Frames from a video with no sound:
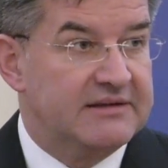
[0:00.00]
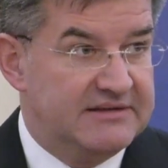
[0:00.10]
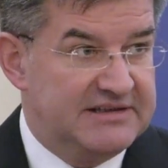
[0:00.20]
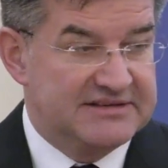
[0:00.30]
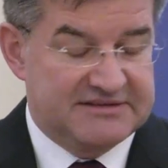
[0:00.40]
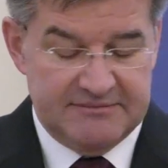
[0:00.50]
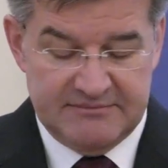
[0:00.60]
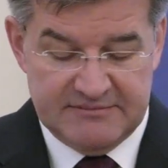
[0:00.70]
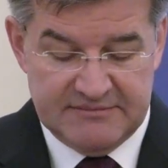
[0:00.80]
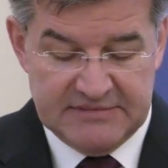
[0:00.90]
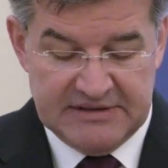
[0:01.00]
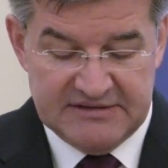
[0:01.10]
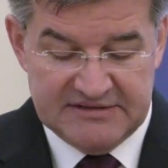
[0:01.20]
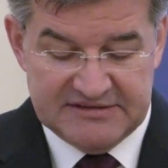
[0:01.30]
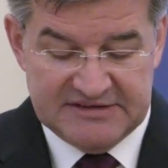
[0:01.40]
This
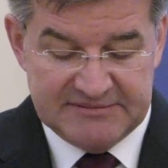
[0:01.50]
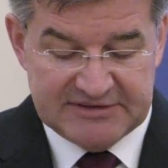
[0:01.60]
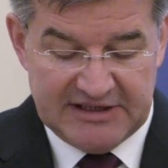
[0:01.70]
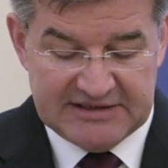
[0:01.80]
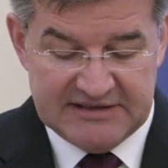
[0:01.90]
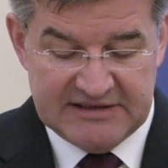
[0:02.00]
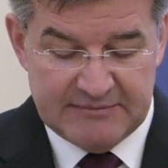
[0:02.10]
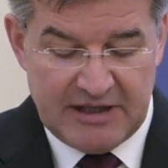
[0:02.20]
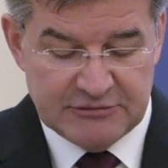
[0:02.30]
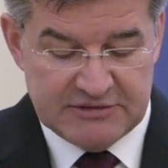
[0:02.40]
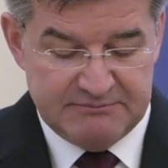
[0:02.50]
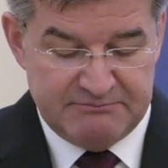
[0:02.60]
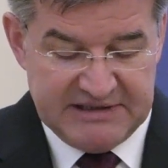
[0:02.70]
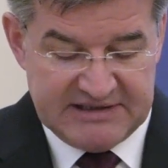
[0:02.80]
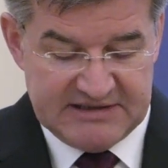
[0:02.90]
seems like an
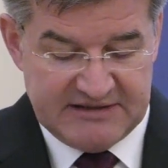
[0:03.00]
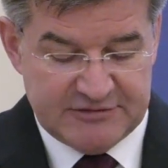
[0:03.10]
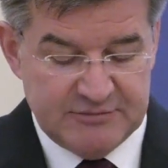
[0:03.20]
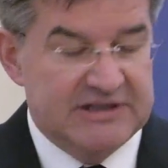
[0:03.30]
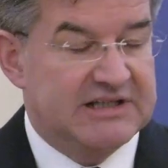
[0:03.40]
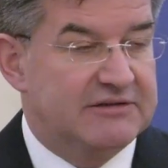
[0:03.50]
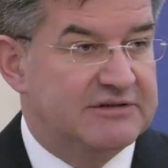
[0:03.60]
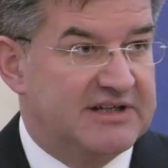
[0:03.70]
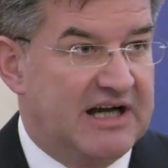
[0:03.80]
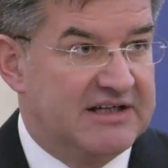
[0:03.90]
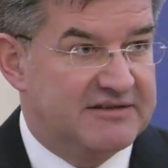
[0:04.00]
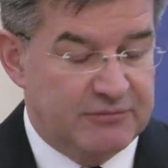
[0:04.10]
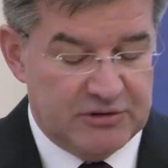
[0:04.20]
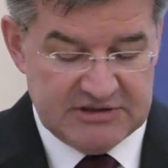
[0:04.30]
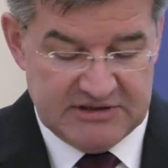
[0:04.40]
amount big enough to make our eyes
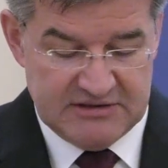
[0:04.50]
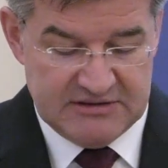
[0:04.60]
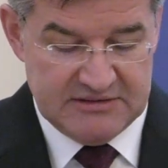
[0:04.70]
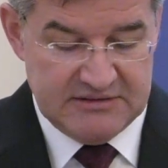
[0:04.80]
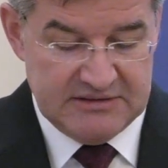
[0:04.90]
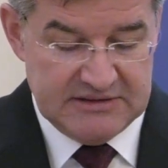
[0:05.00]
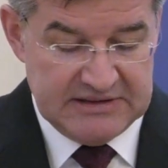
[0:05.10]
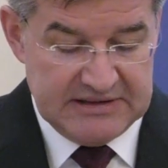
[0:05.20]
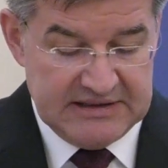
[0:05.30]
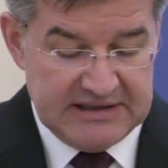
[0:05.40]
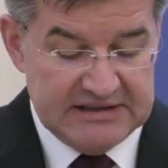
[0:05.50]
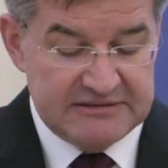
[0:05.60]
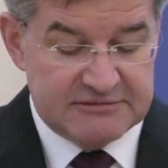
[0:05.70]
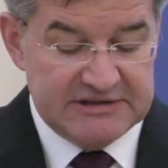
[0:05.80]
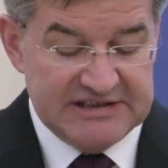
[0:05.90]
water. And
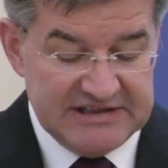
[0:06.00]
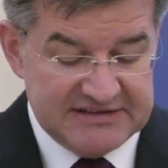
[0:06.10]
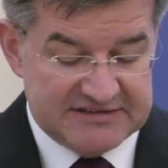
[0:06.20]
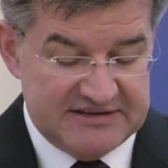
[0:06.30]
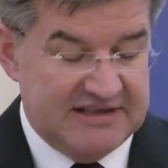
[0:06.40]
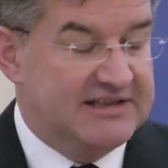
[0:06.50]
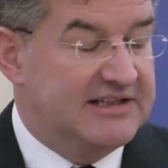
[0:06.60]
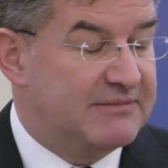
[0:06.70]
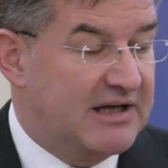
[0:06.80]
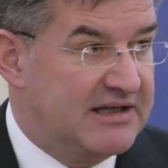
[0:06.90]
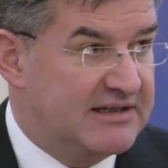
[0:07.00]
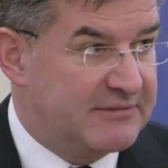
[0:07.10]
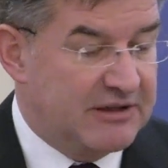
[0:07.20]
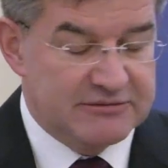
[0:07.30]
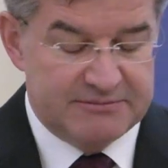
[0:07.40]
it really is an
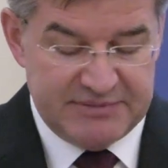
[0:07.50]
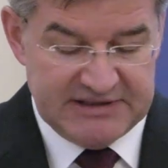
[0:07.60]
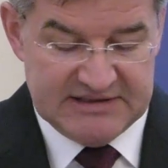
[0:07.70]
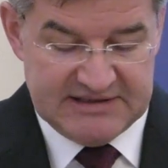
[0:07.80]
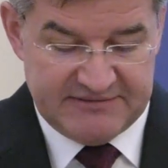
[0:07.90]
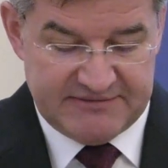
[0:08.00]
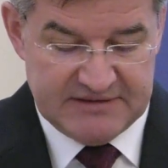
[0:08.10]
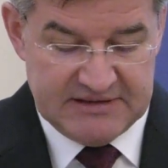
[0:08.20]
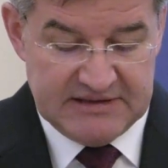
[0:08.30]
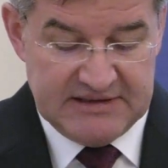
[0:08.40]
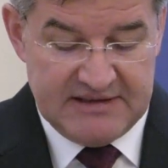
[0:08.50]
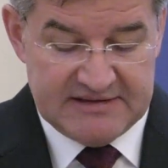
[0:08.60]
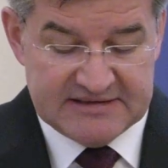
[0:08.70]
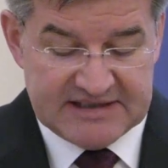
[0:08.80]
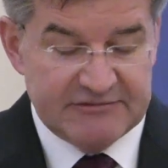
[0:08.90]
amount big enough
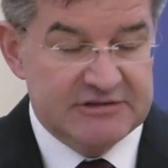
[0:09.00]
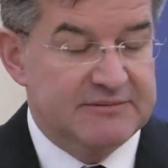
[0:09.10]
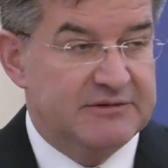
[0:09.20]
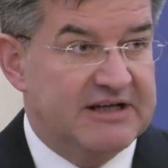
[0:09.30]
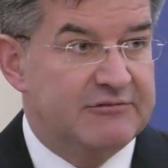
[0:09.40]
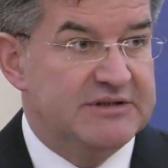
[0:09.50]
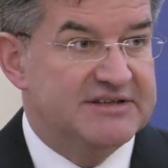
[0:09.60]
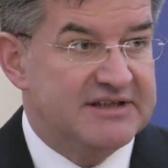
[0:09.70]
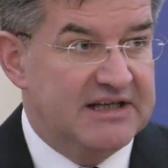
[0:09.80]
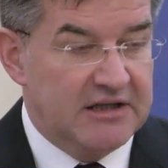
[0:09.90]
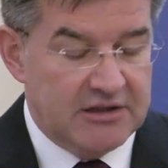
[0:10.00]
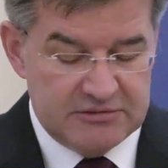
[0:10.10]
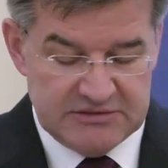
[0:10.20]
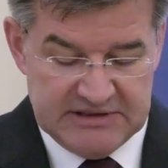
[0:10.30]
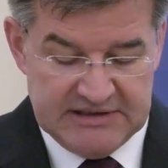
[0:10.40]
that governments
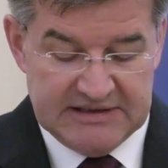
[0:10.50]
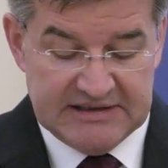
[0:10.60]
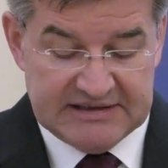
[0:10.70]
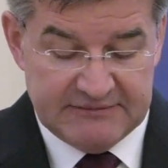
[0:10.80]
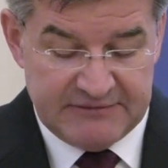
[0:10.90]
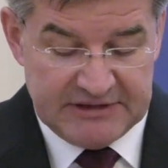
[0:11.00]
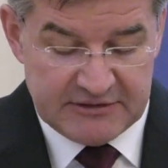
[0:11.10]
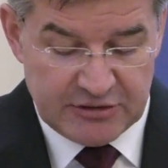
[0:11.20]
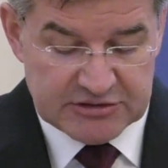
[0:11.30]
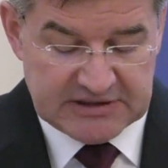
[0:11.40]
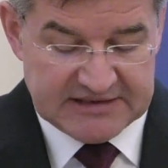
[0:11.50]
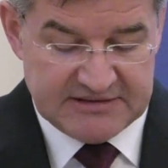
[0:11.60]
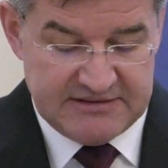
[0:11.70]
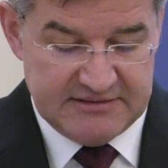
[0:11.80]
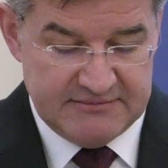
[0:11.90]
alone will not cut
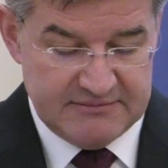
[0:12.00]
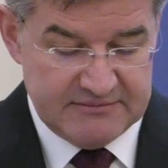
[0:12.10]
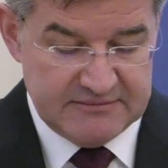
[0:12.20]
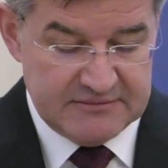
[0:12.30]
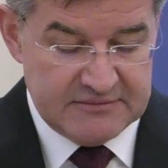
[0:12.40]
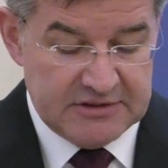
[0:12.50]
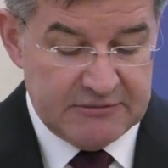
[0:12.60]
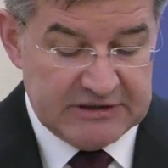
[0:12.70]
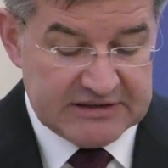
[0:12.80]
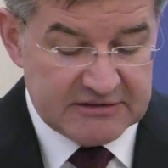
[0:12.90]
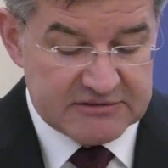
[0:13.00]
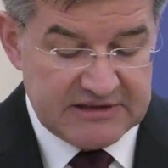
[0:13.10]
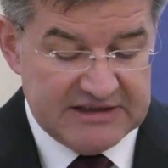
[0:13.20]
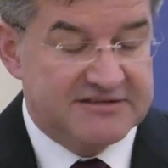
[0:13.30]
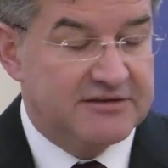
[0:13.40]
it. We cannot
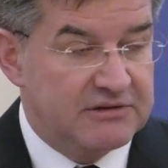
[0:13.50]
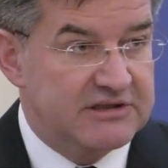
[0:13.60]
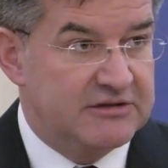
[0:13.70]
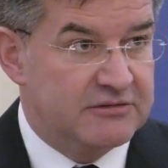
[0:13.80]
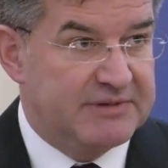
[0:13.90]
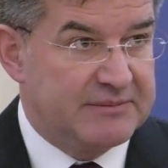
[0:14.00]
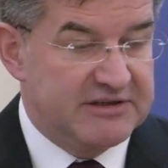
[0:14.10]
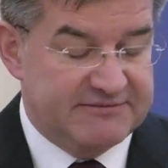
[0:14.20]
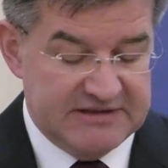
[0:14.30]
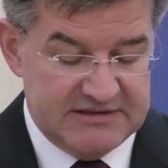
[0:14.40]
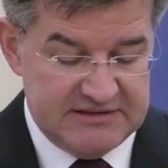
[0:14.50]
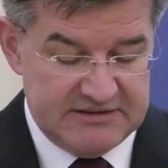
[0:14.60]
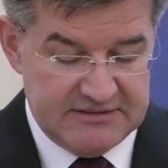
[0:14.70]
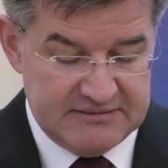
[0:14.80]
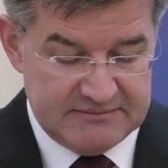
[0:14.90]
rely solely on public funding,